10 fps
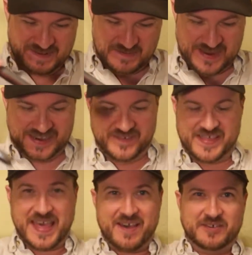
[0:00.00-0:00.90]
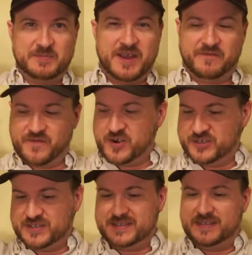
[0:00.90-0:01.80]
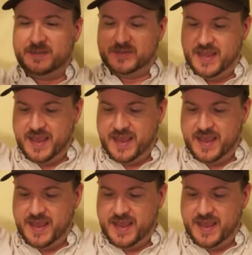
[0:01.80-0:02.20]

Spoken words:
But anyway, that was my first attempt